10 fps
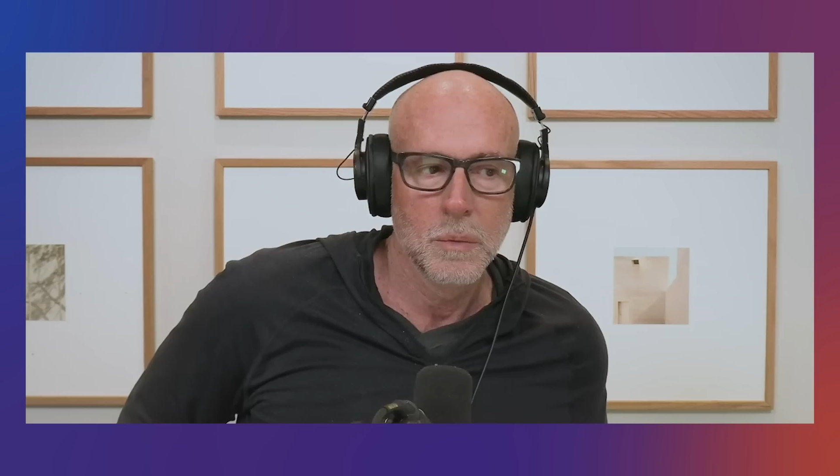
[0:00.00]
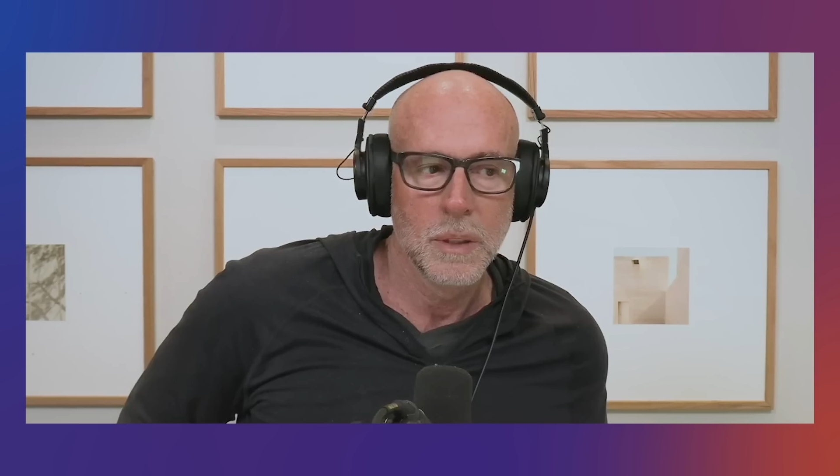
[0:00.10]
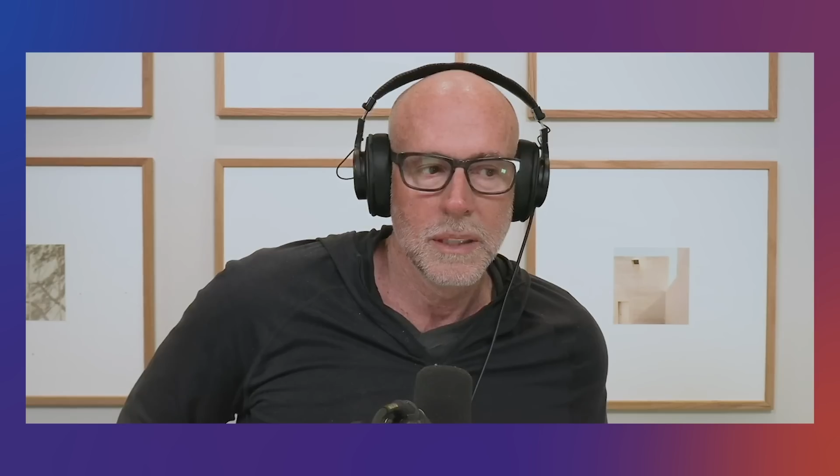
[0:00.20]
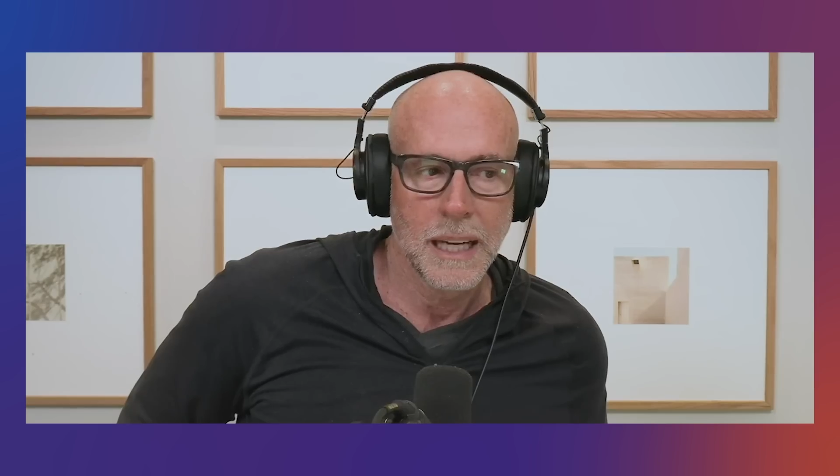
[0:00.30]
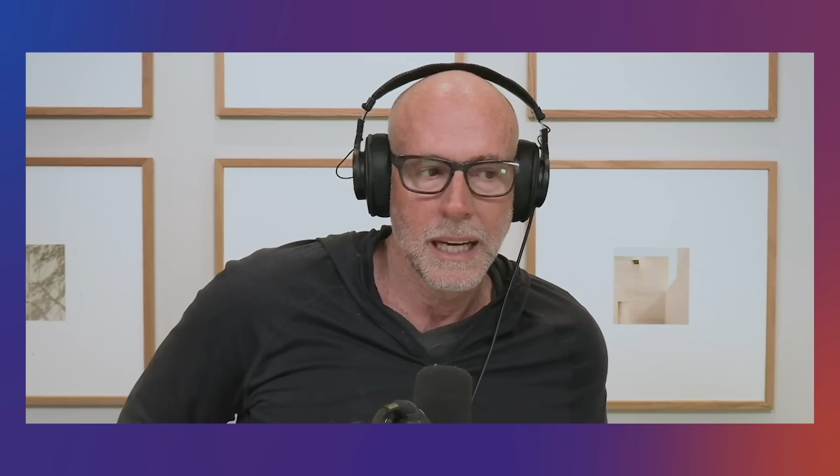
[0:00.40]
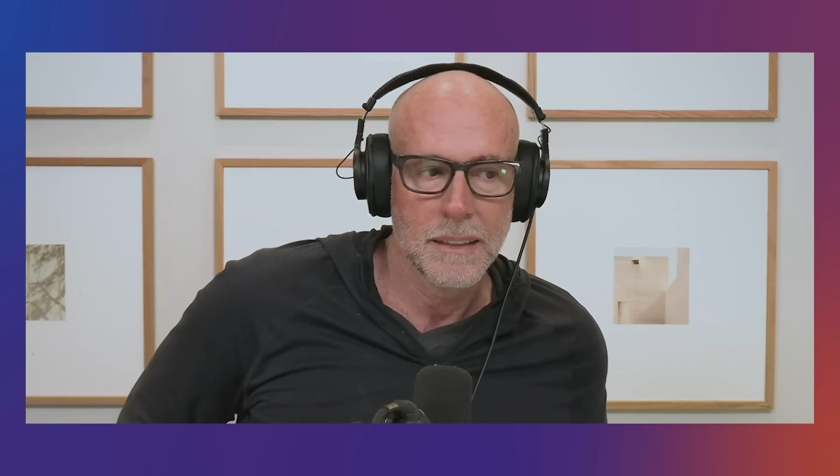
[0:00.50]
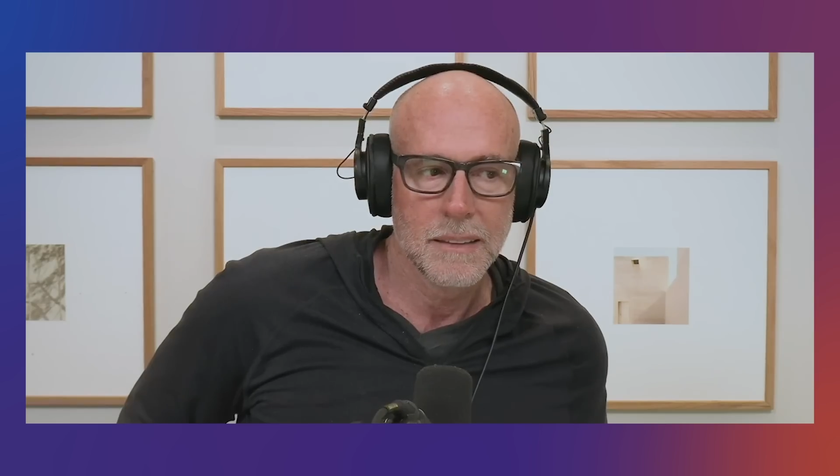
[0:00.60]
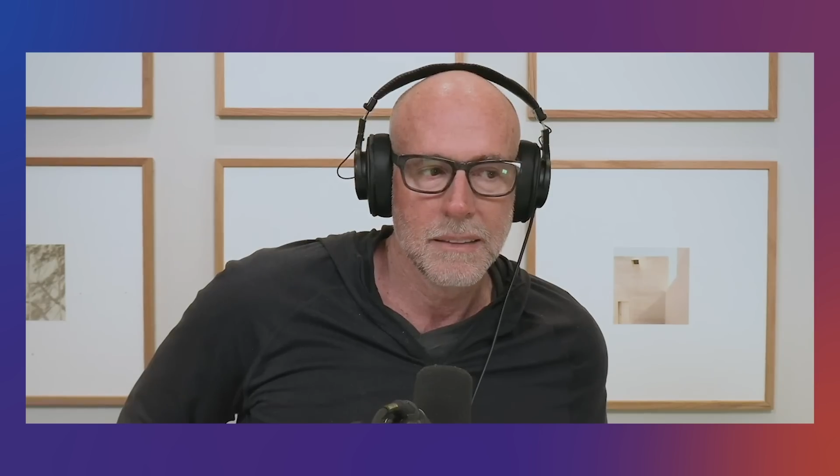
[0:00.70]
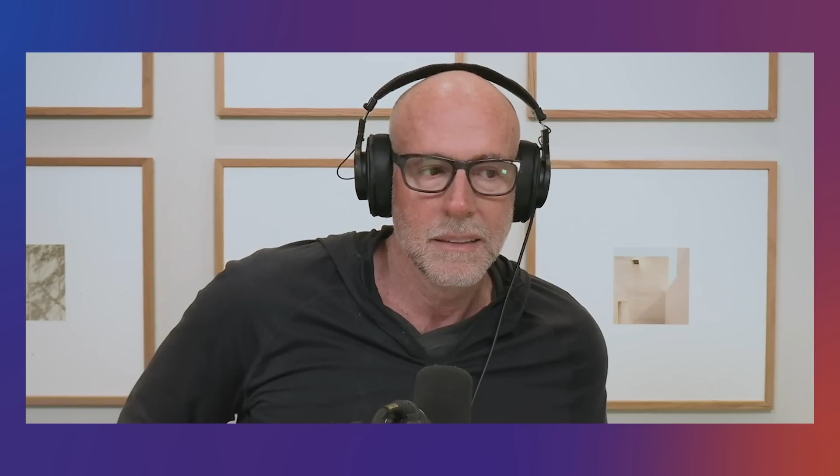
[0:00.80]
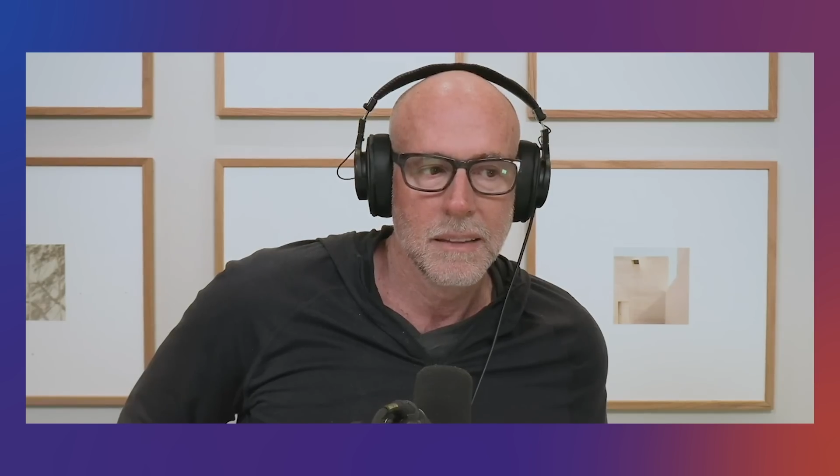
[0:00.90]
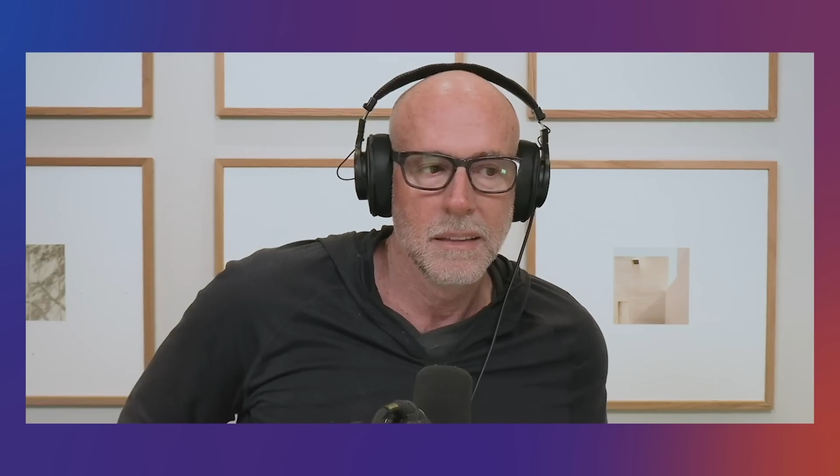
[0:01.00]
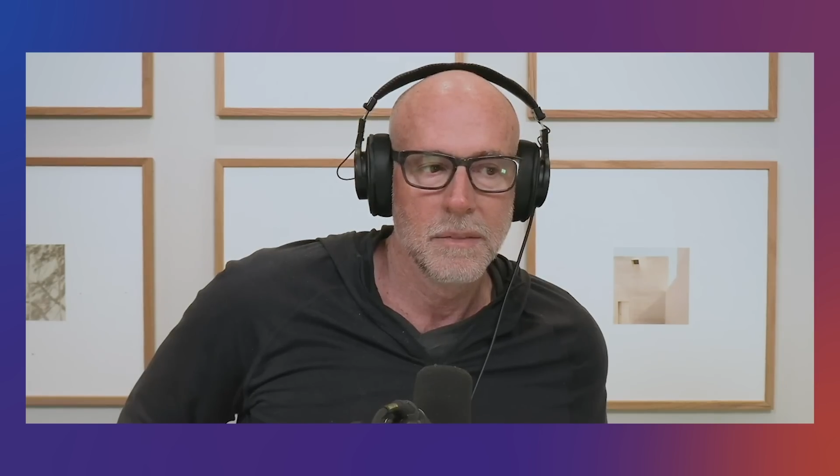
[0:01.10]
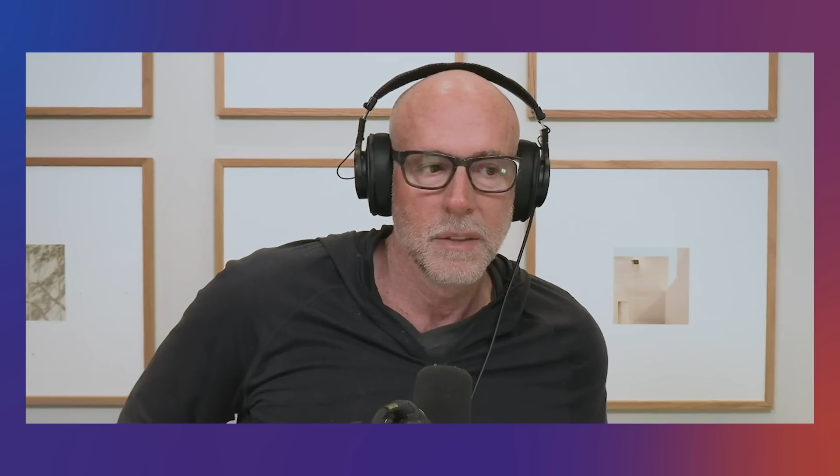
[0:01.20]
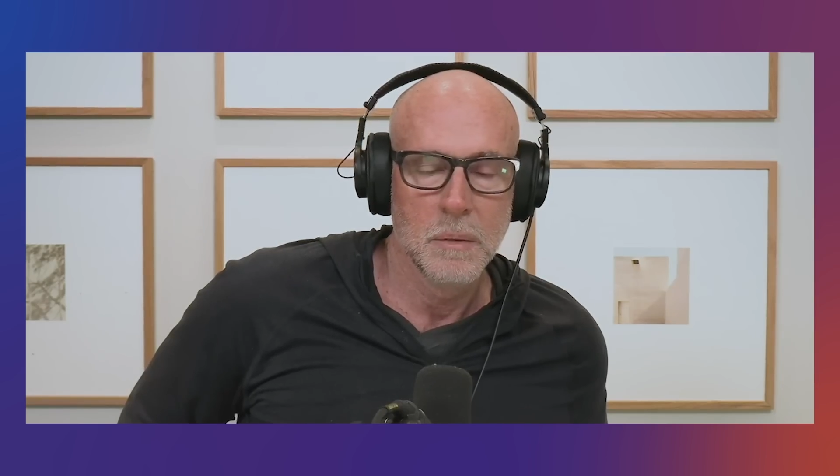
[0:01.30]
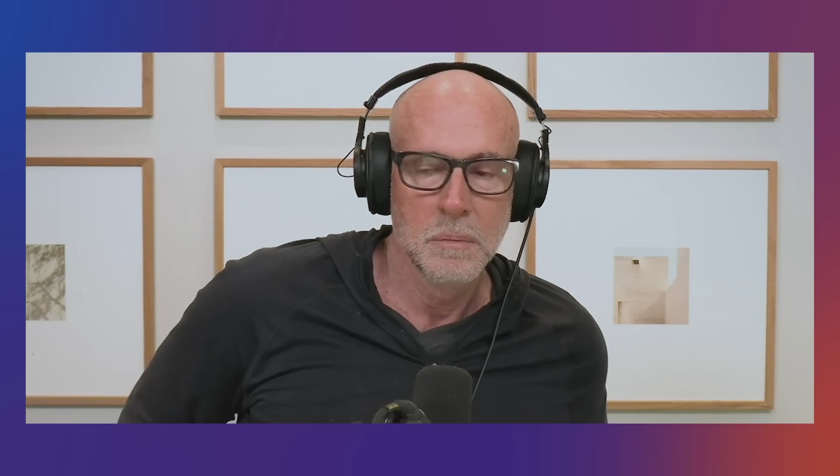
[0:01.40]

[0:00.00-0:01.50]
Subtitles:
relax for a